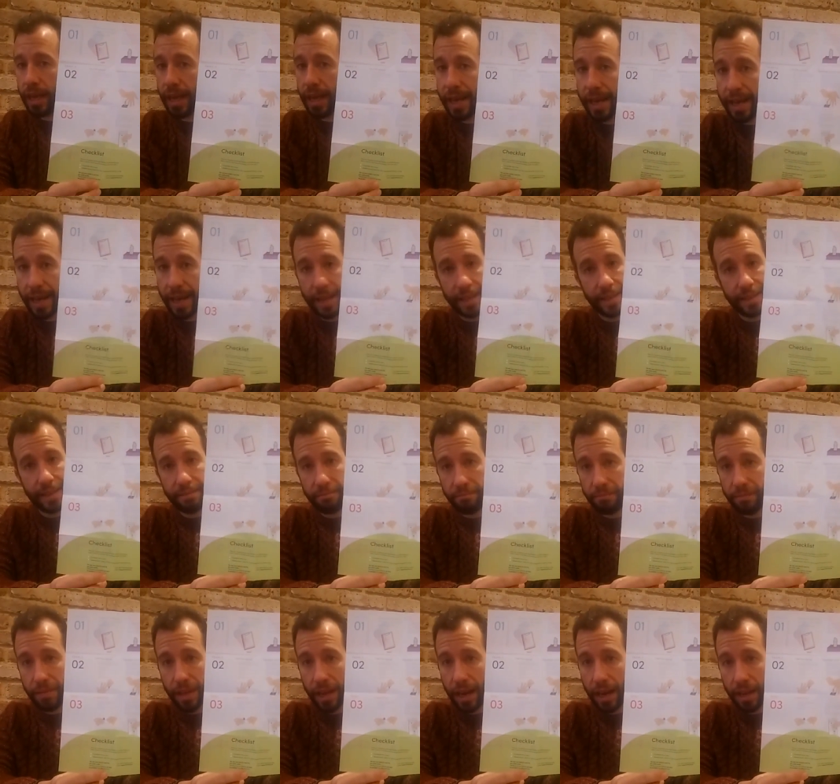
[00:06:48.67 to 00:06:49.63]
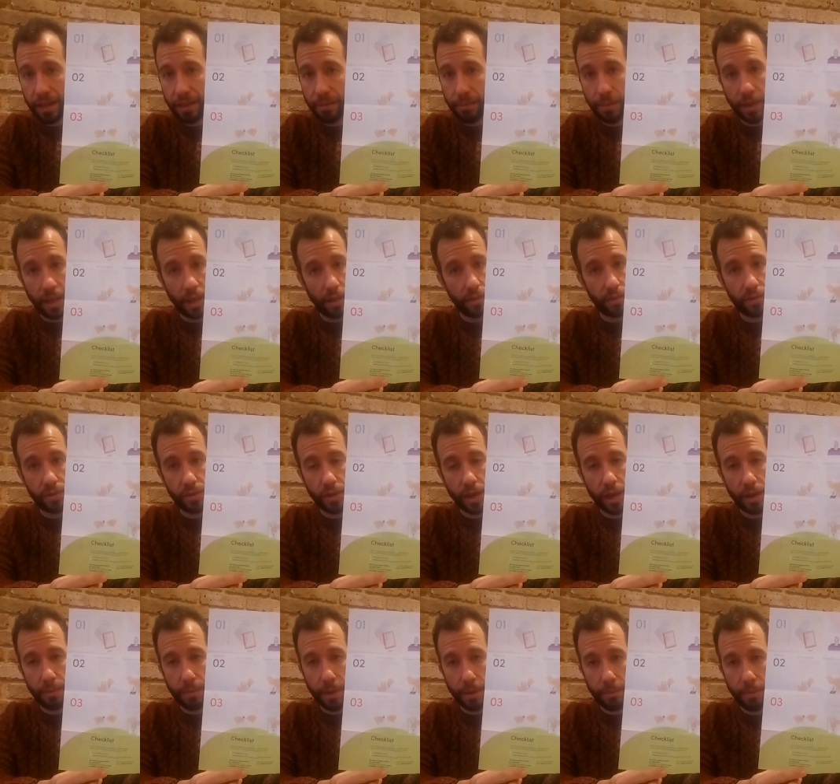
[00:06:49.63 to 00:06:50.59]
and 10 other minutes to
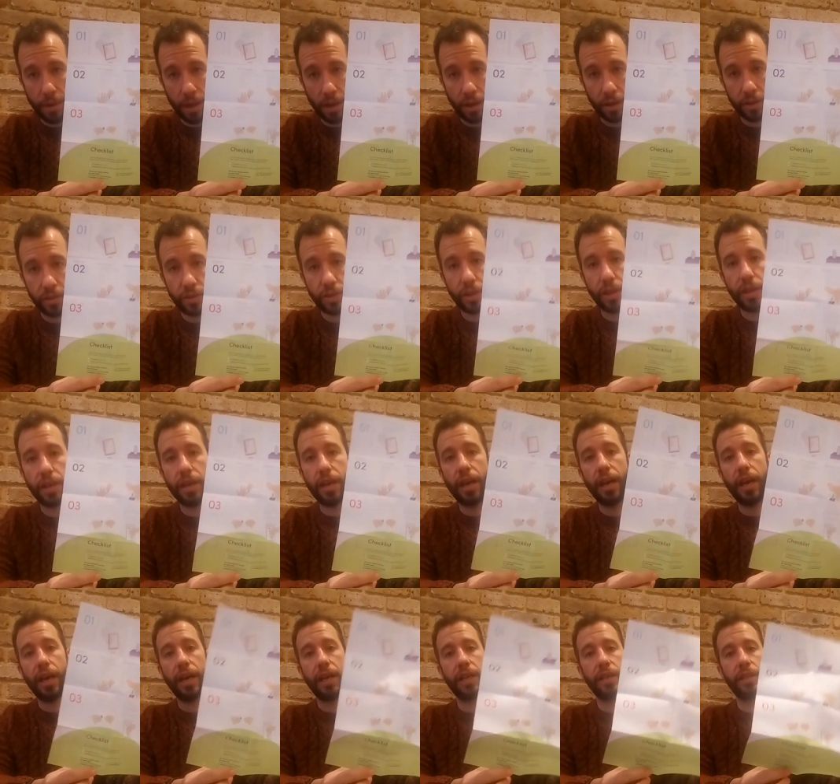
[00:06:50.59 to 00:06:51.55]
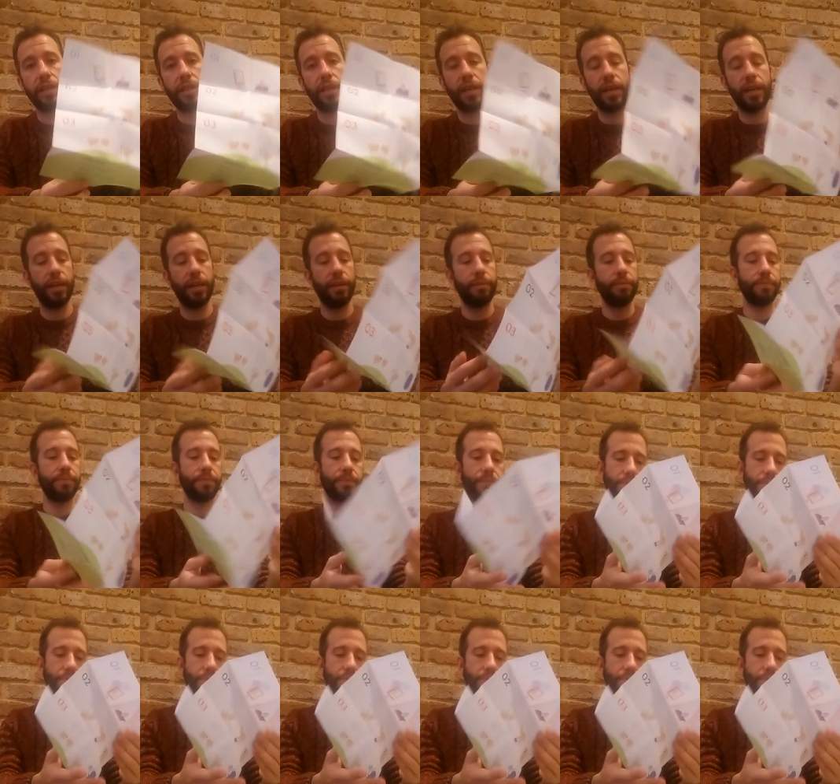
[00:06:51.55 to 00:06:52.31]
get my blood. And um,